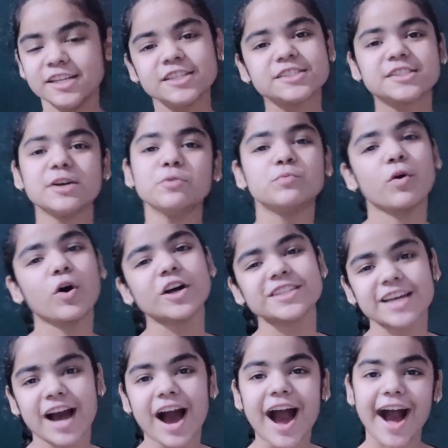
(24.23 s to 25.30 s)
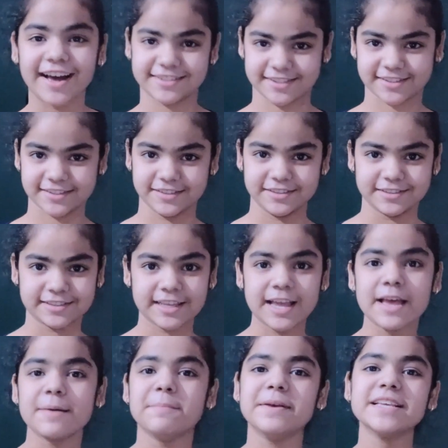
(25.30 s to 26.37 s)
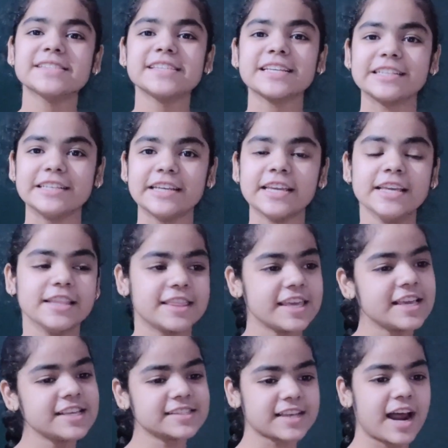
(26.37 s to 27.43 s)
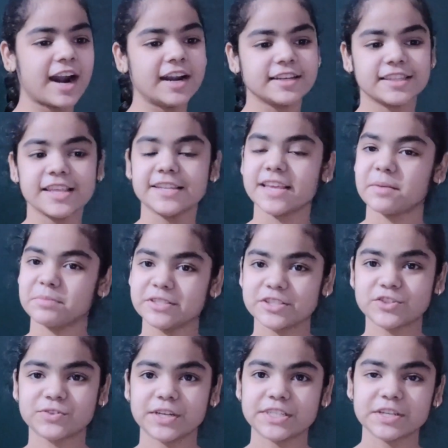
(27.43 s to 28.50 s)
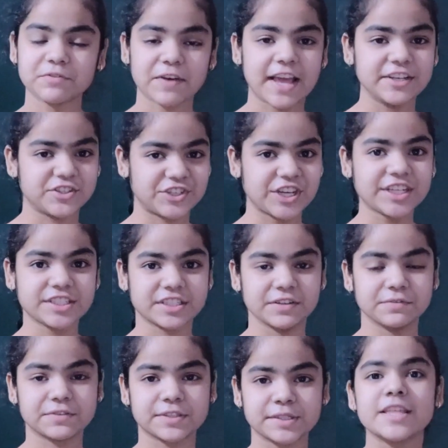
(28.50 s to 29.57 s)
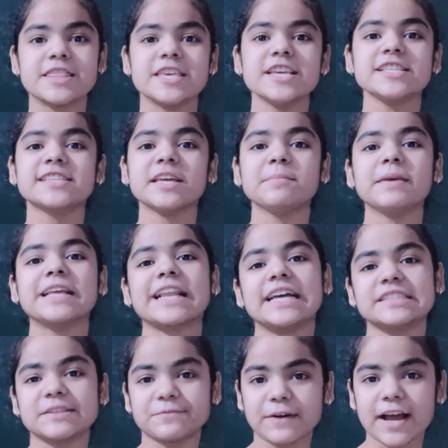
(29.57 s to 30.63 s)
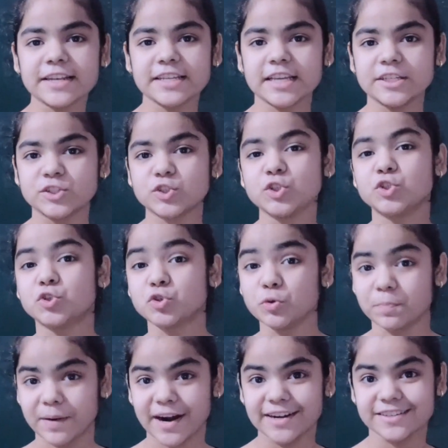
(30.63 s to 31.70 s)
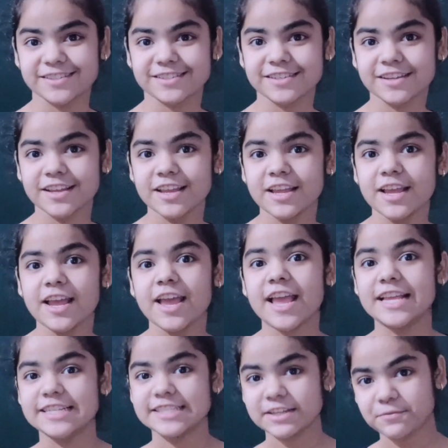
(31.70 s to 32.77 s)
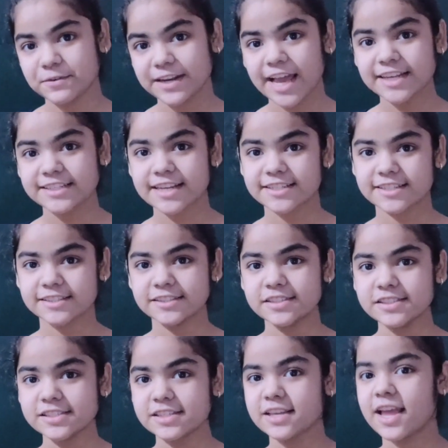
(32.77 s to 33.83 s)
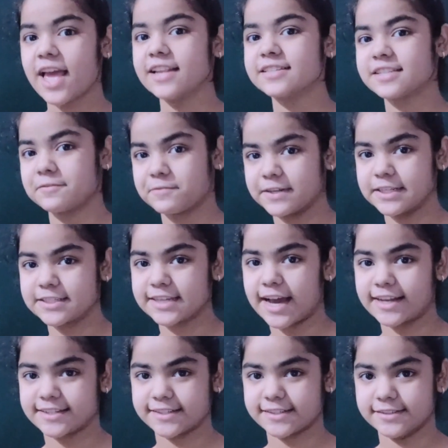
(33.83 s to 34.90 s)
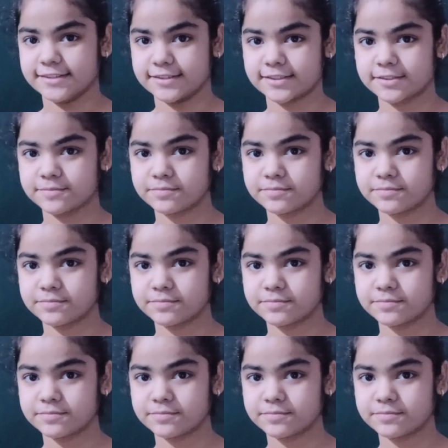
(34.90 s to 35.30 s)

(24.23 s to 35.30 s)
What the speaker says: So what are articles? Basically, these are the demonstrative adjectives. These can be classified into two parts: indefinite articles and definite articles.